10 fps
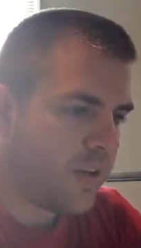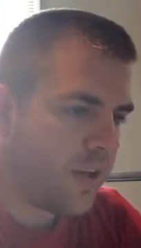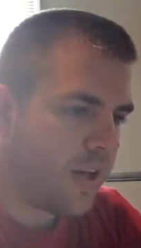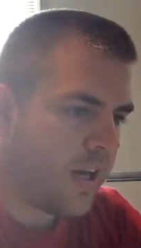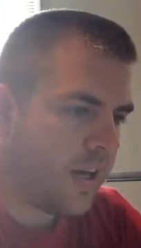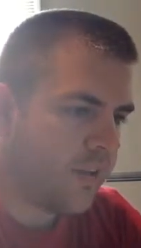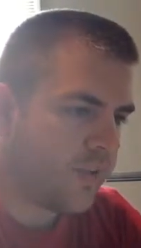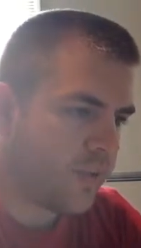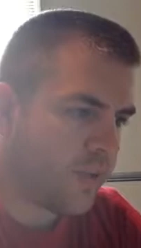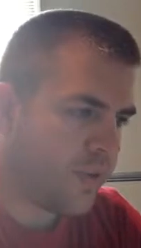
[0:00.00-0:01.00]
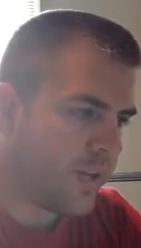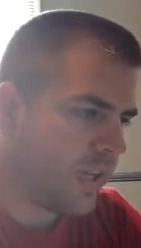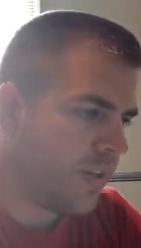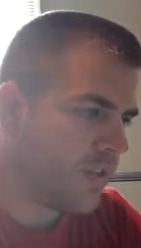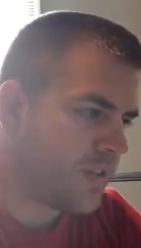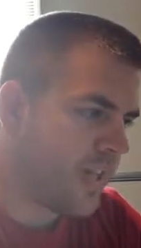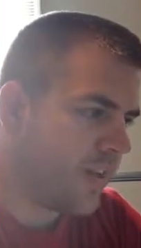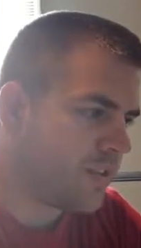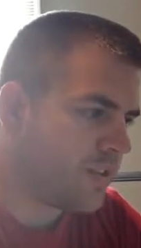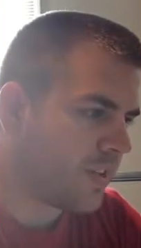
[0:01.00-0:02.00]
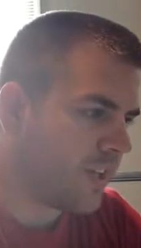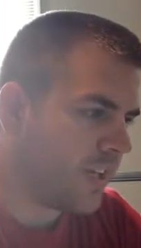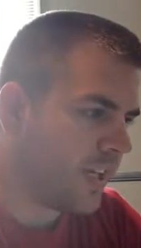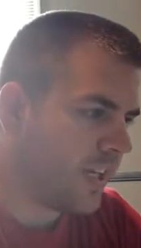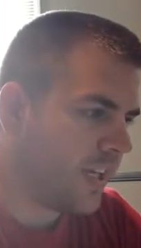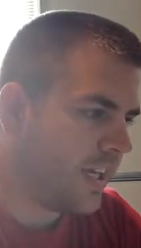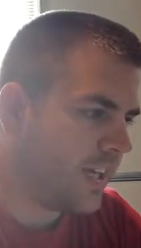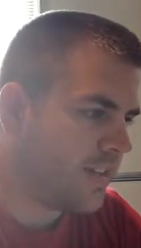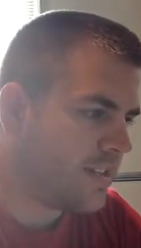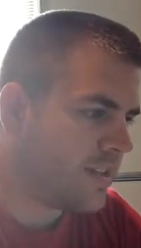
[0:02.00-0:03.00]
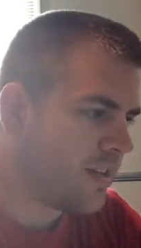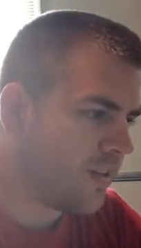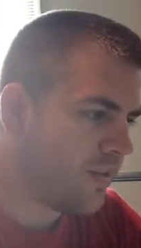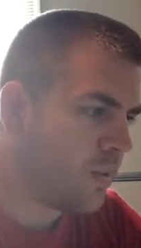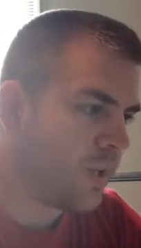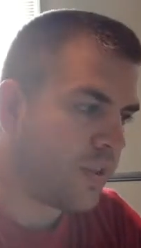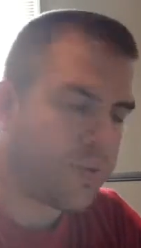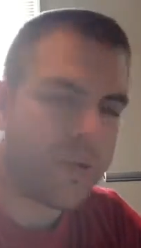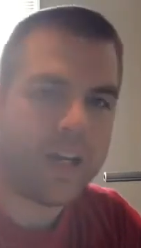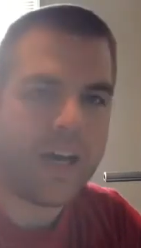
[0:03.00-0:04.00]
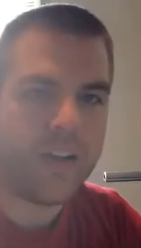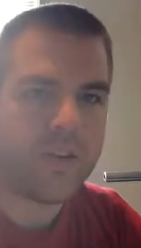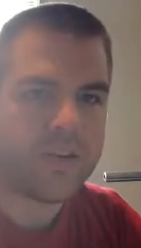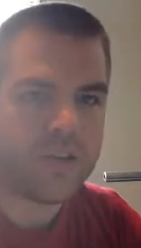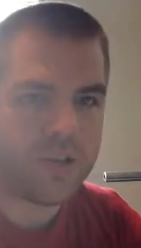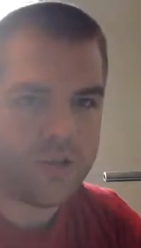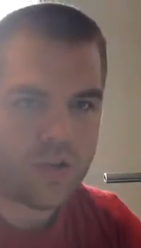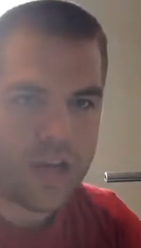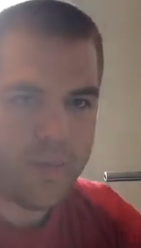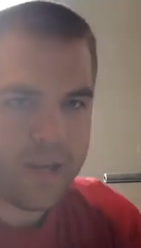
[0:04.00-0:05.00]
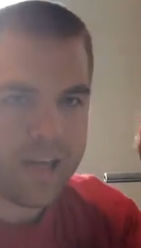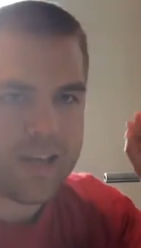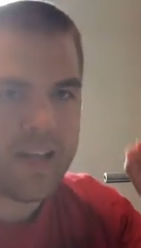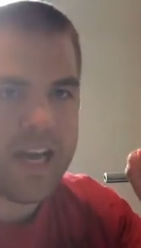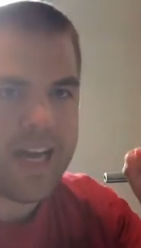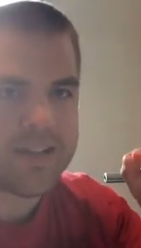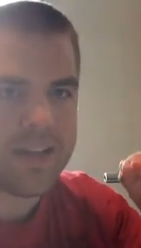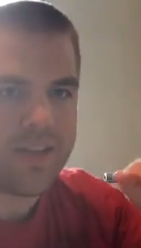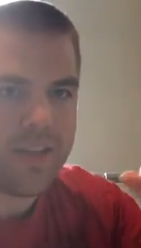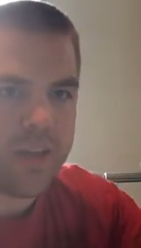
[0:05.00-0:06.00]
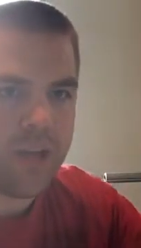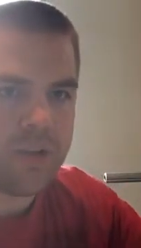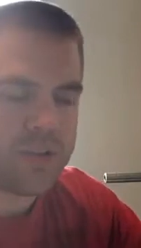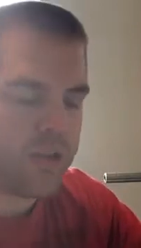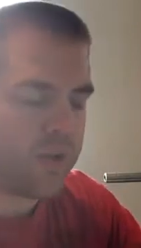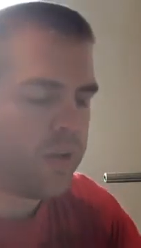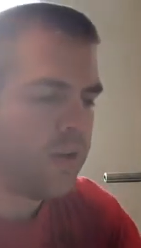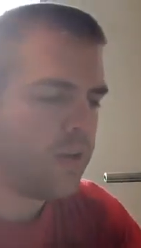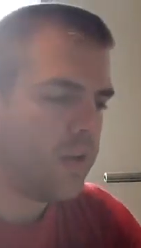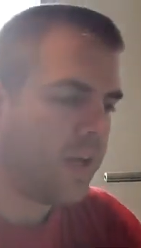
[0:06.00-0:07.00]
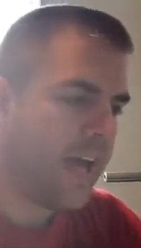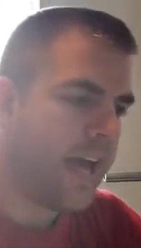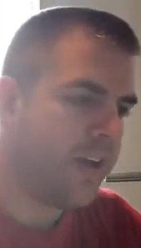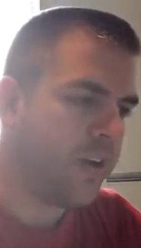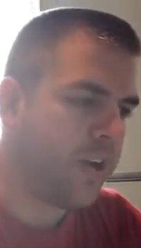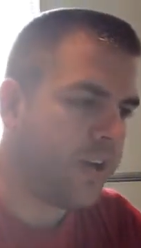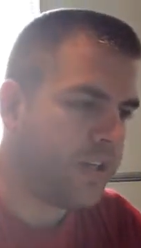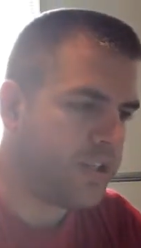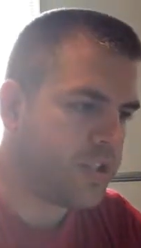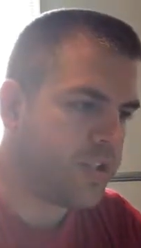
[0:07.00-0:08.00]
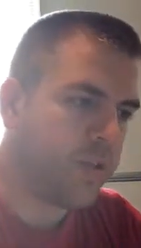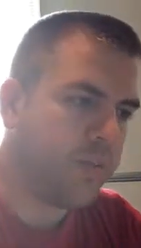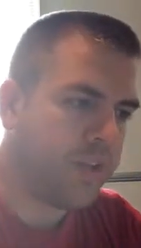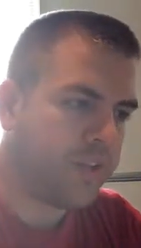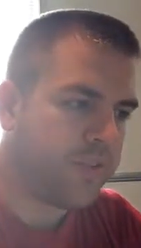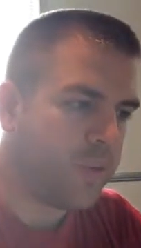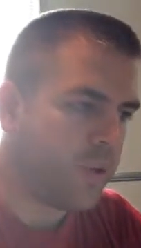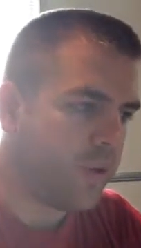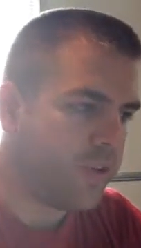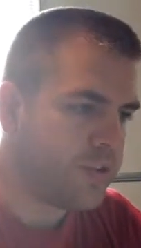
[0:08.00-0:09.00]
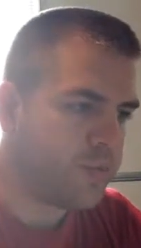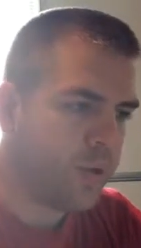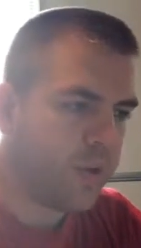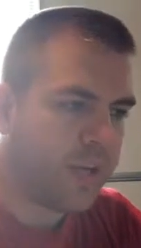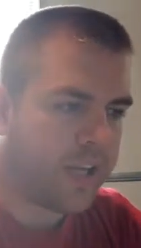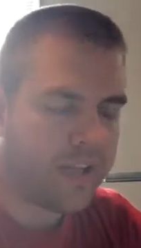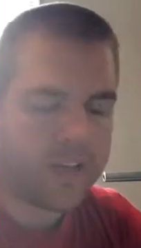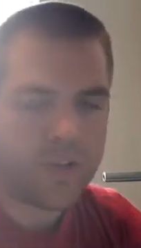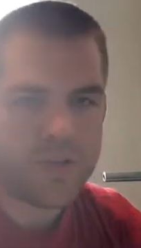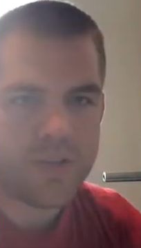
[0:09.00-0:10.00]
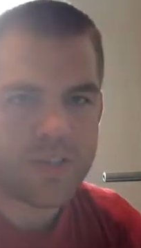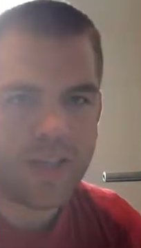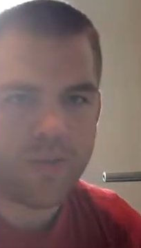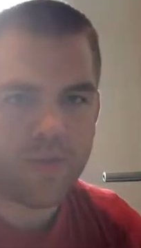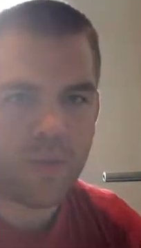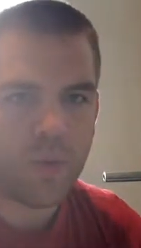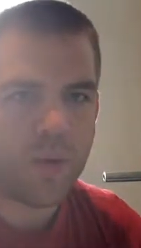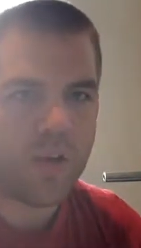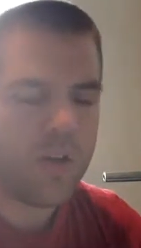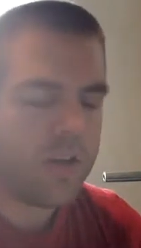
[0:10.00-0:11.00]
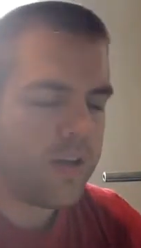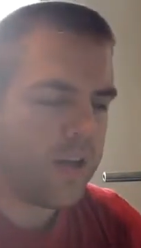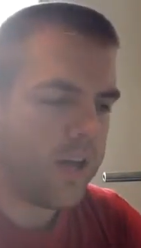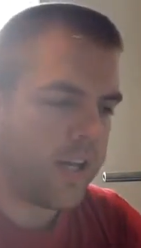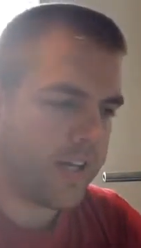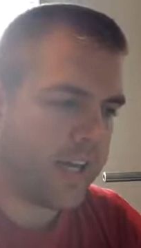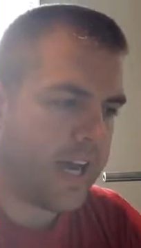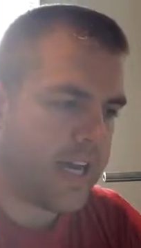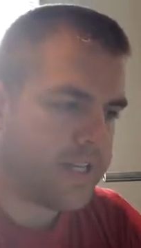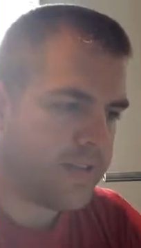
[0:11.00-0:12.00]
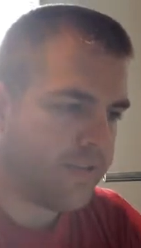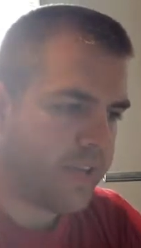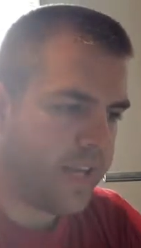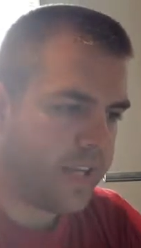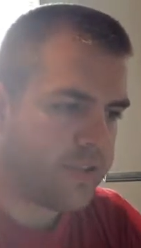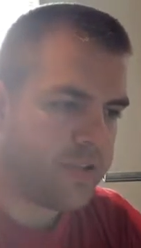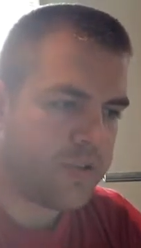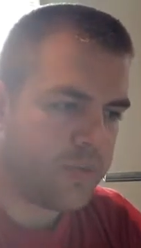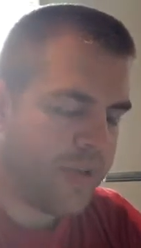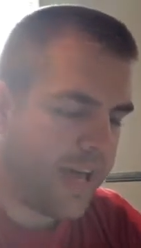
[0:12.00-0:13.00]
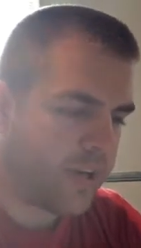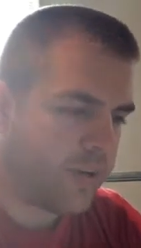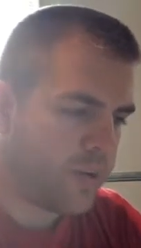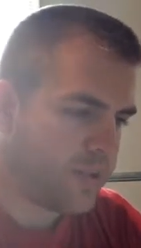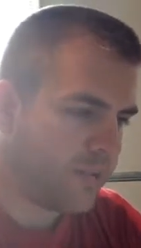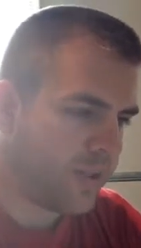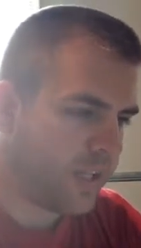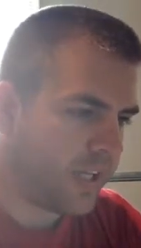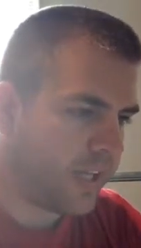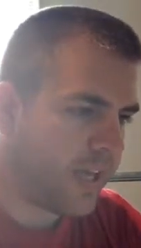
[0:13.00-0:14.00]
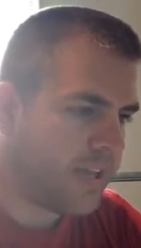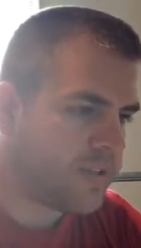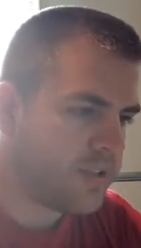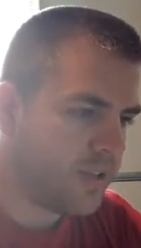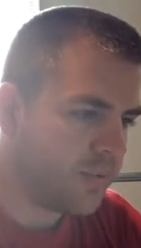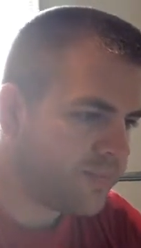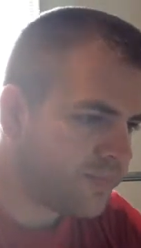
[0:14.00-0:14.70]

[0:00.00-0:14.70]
for 30 years. Now it's looking like it is $43. So you drop a class, and then they also add on additional money for the smoking. And it goes the same for guys if they chew tobacco or something like that. So